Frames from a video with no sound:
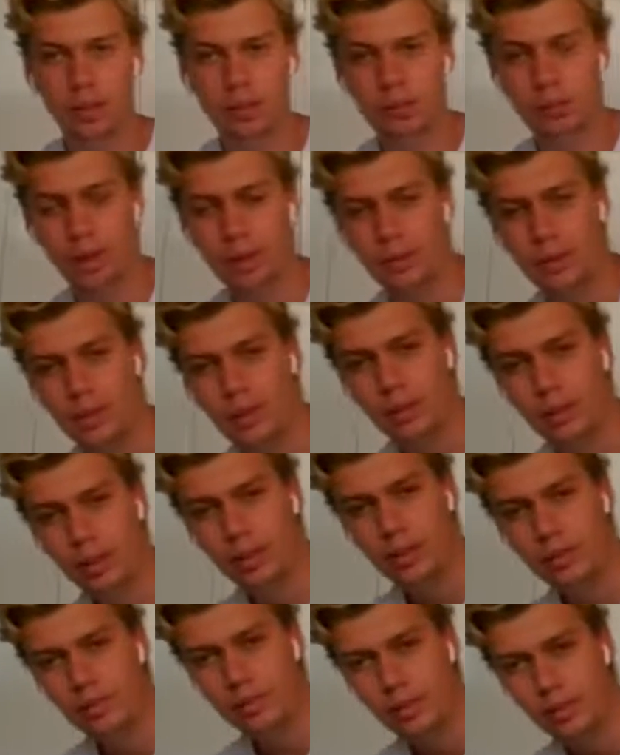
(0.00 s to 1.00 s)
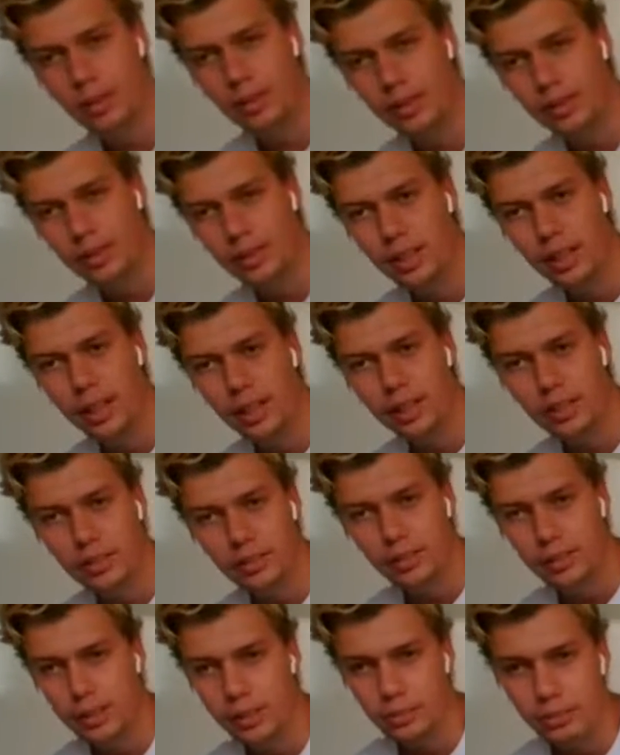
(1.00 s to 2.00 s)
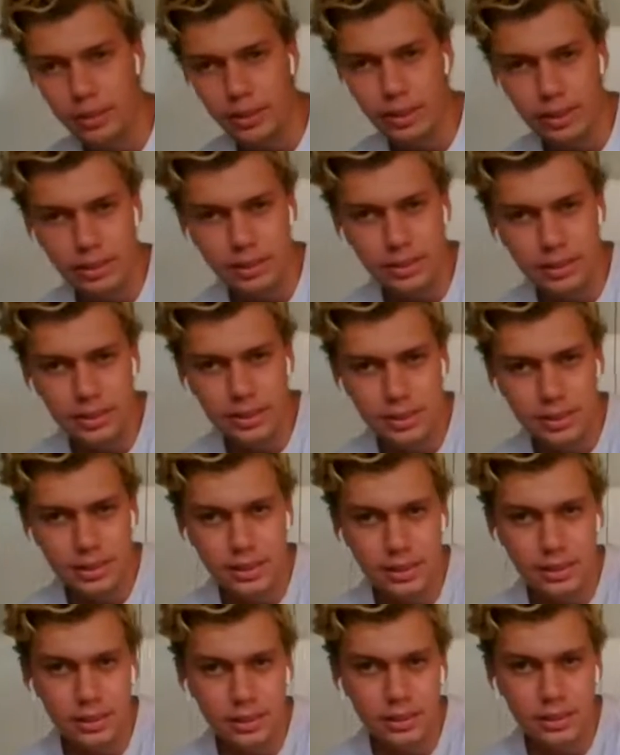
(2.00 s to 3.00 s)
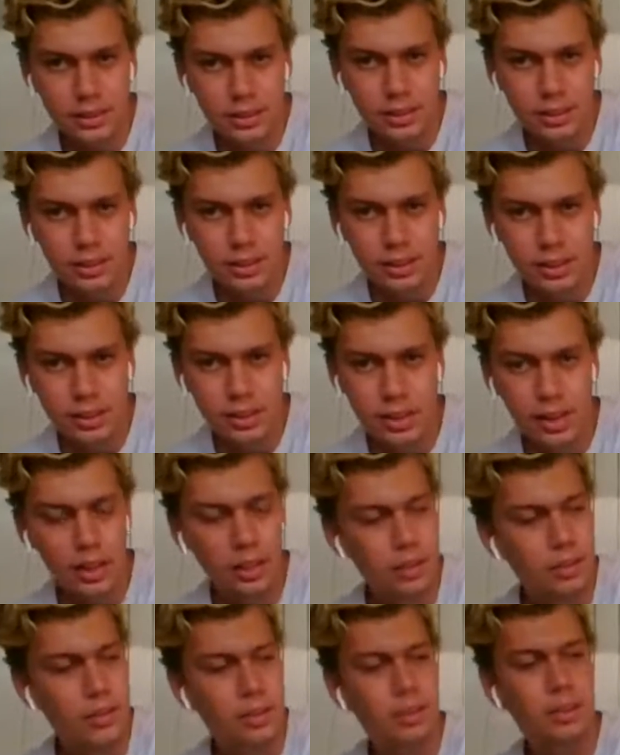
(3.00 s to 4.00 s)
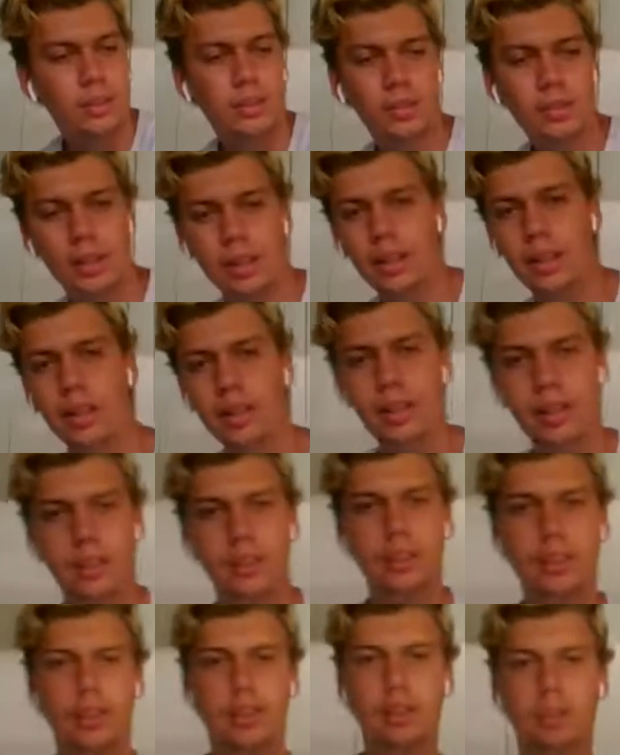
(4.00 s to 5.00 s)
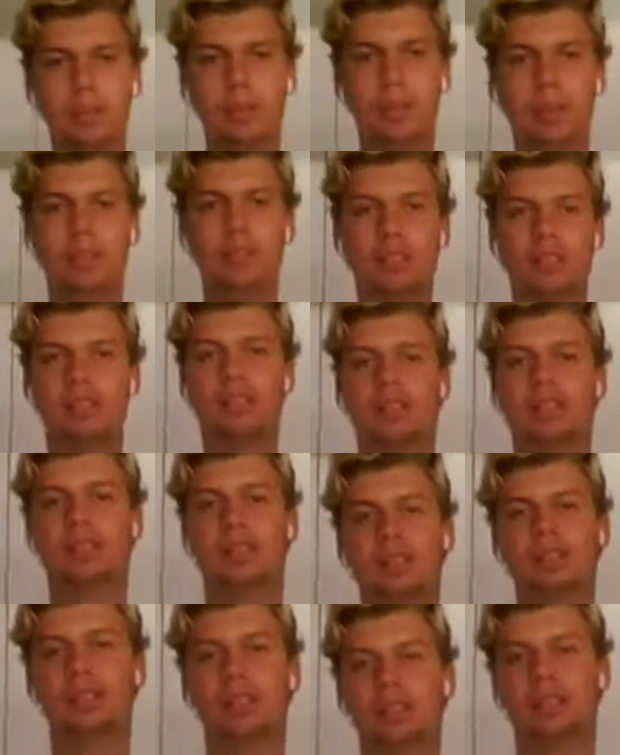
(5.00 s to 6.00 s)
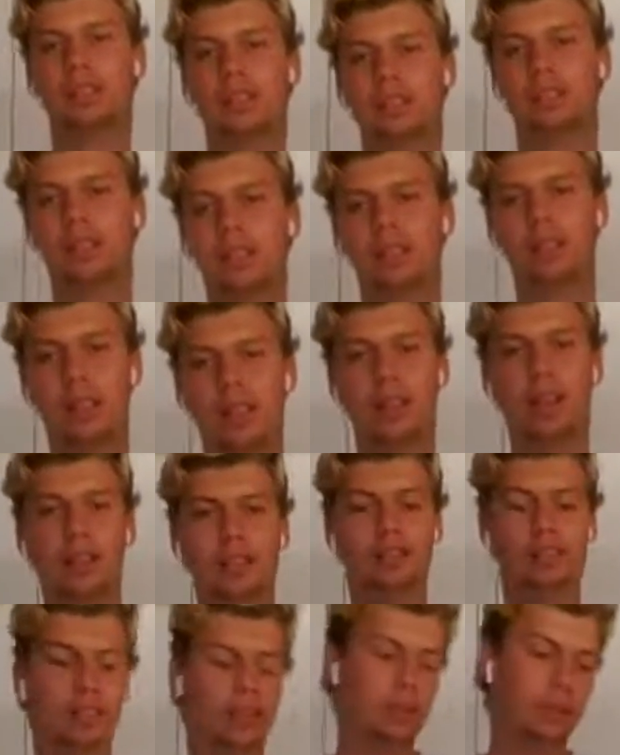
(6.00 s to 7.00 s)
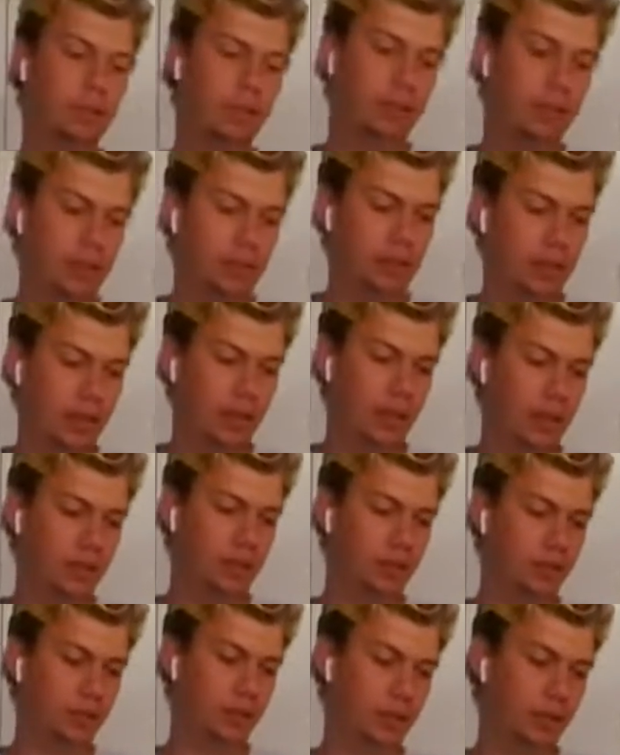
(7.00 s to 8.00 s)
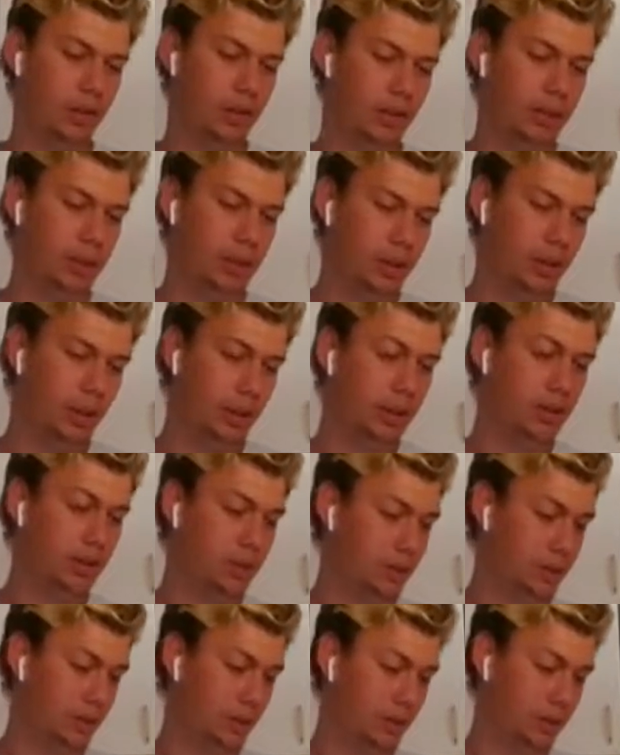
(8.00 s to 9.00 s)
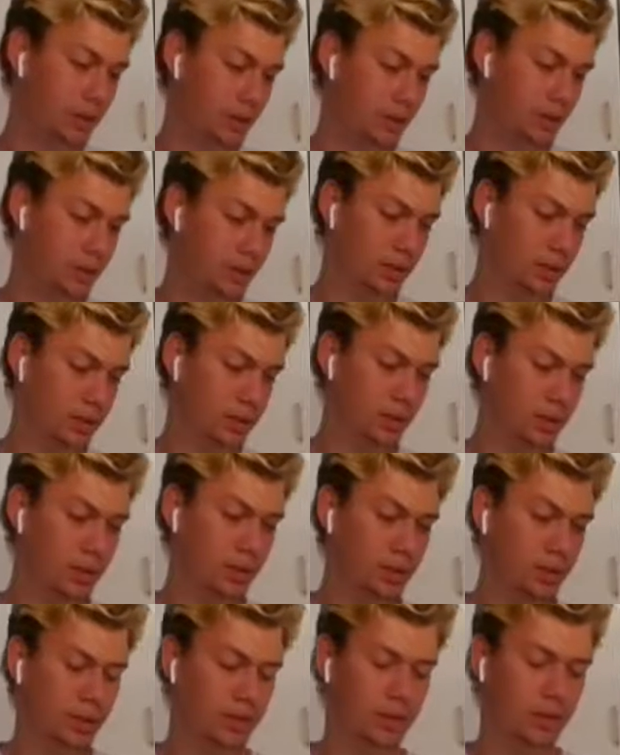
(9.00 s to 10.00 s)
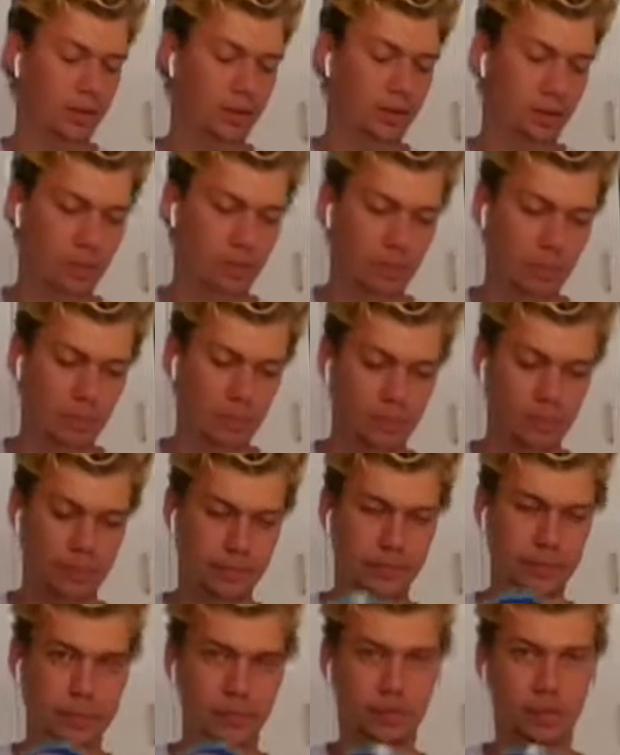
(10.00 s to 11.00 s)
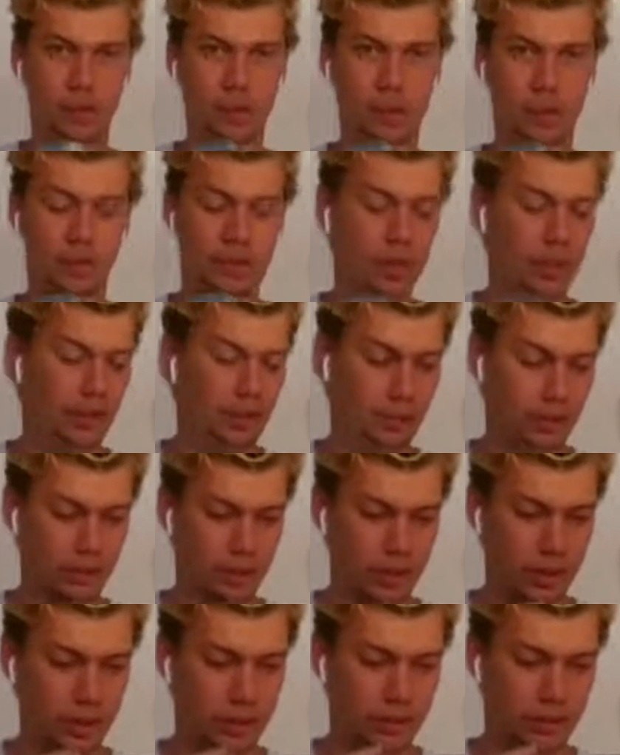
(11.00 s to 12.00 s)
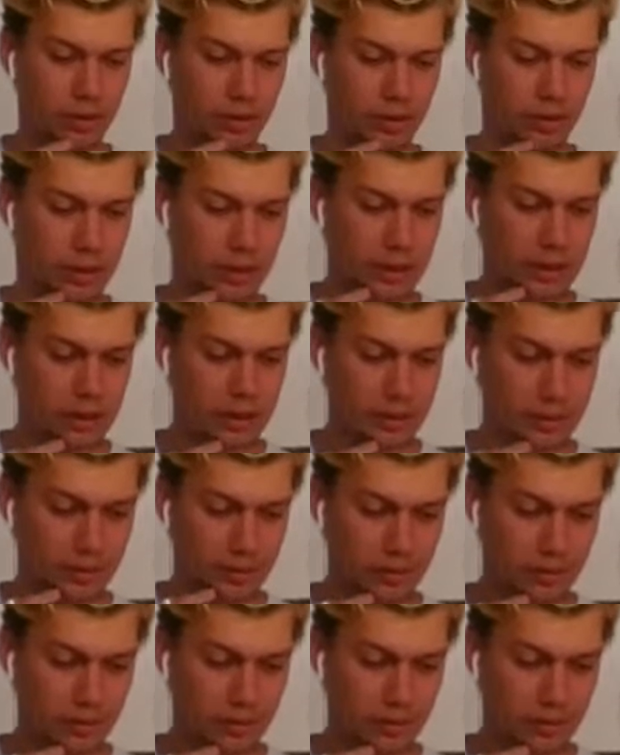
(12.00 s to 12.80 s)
Probably go on for another 10, 20 minutes. I don't know what plans are. Actually, let me check right now for YouTube. Let me check here real quick.